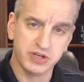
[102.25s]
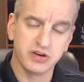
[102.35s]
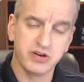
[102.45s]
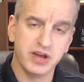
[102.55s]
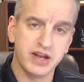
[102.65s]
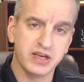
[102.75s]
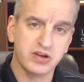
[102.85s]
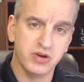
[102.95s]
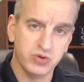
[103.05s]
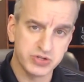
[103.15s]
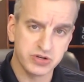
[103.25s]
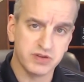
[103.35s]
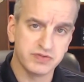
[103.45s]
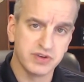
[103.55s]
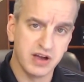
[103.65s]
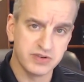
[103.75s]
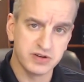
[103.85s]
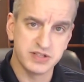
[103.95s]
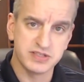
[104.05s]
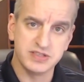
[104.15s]
to create a culture of
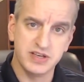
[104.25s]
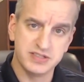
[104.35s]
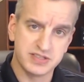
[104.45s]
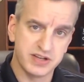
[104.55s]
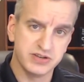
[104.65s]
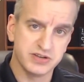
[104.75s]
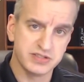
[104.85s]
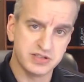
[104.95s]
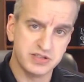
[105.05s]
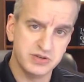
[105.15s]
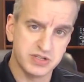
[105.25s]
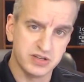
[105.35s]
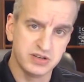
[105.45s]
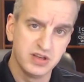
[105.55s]
governance inside your institution,